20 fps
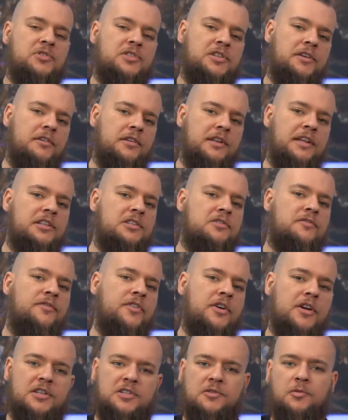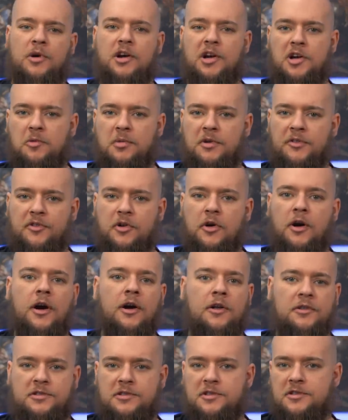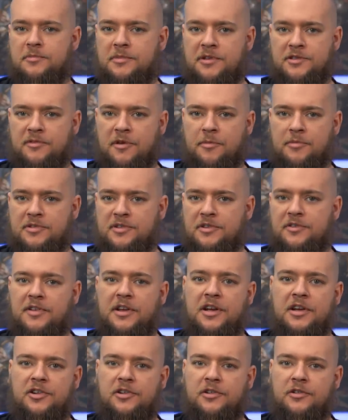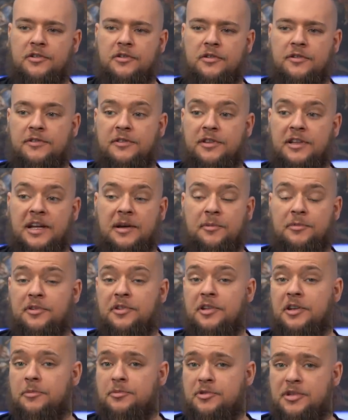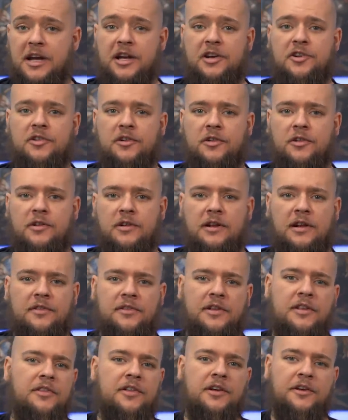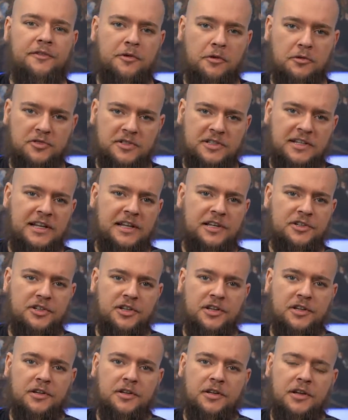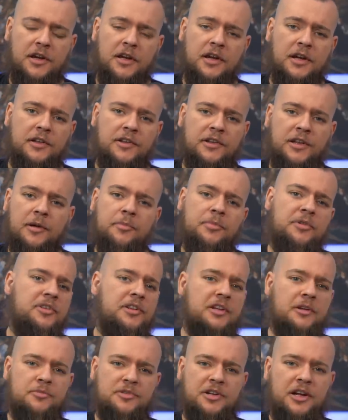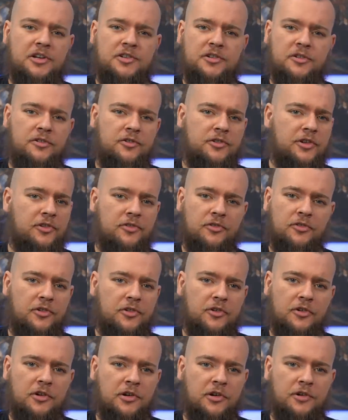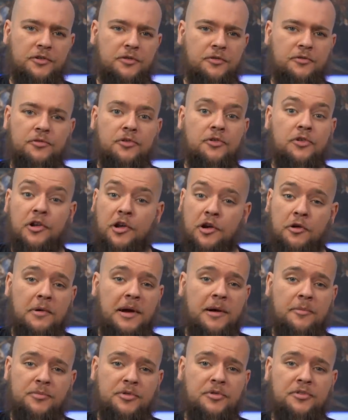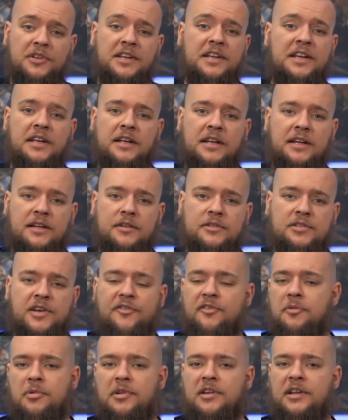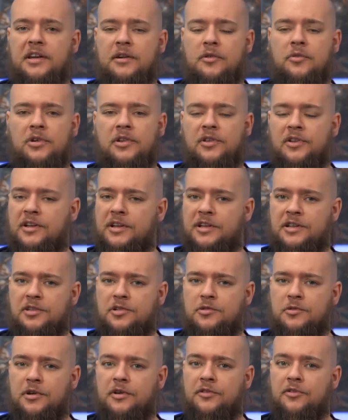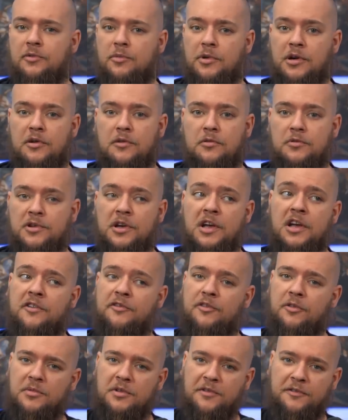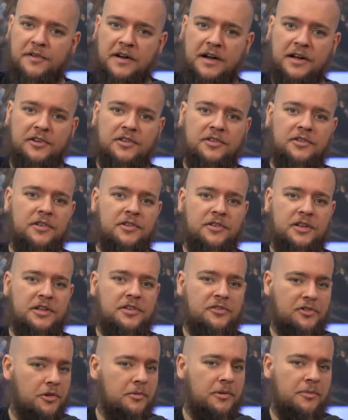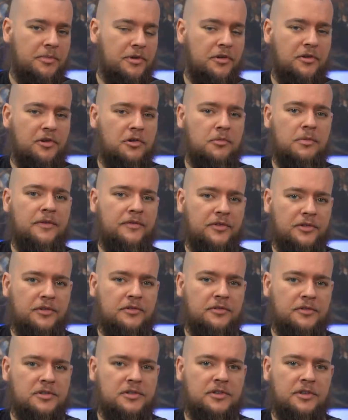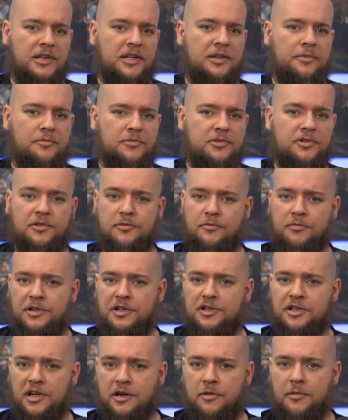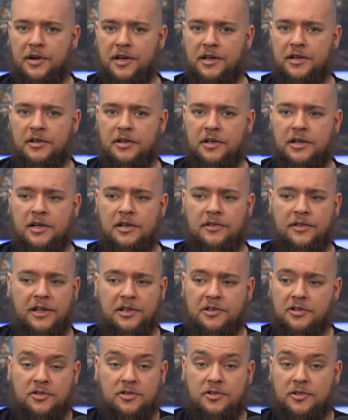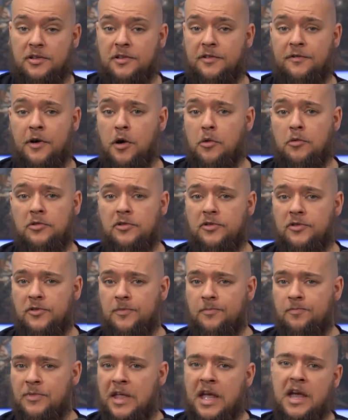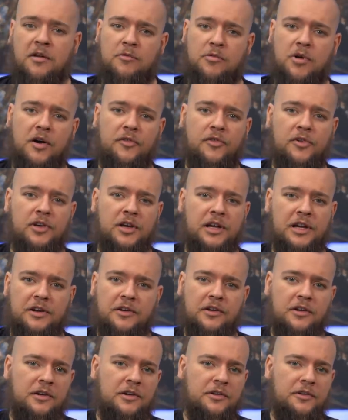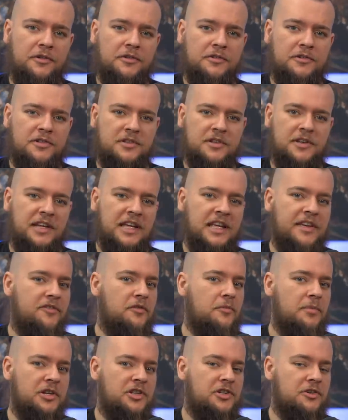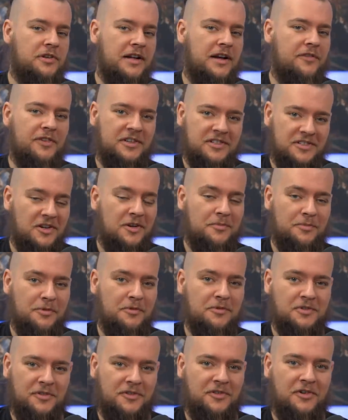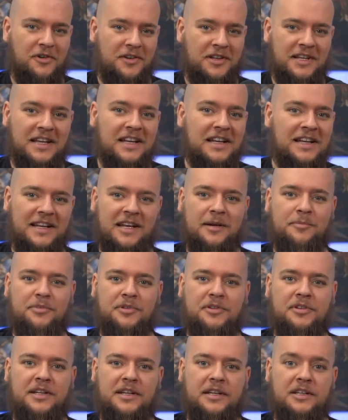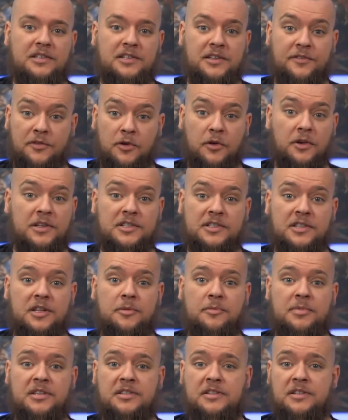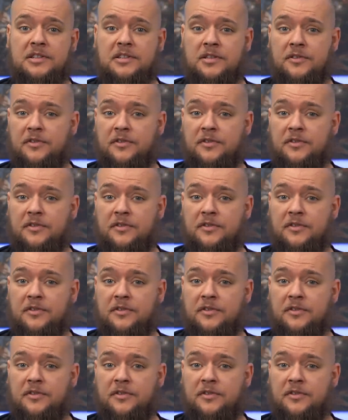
so let's first work with God Answer's misrepresentation of the amputee objection, and then their false analogy. The amputee objection doesn't conclude that no amputee has ever been healed in the history of the world from the fact that there's no empirical evidence that limbs can regenerate. That's just false. Rather, it concludes that either we should have examples of God healing amputees if God is in the business